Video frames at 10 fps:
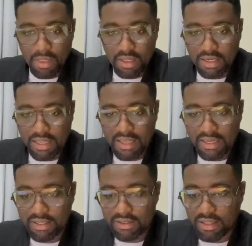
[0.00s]
the
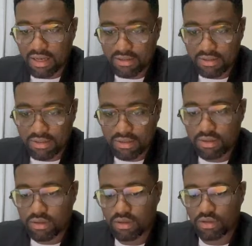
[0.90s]
heading tags.
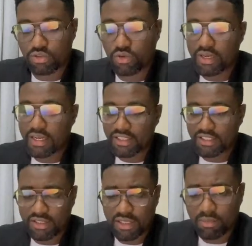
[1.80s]
So in
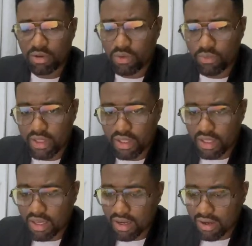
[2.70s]
HTML we
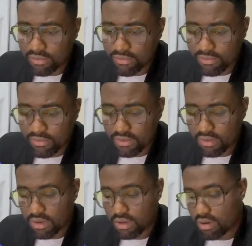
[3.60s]
have
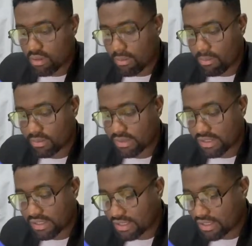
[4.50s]

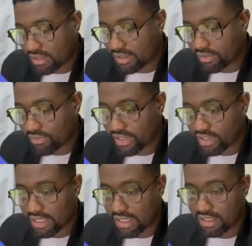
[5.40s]
6 different
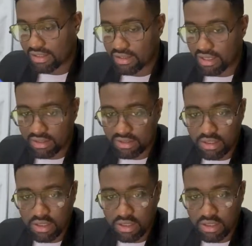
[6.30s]
heading tags.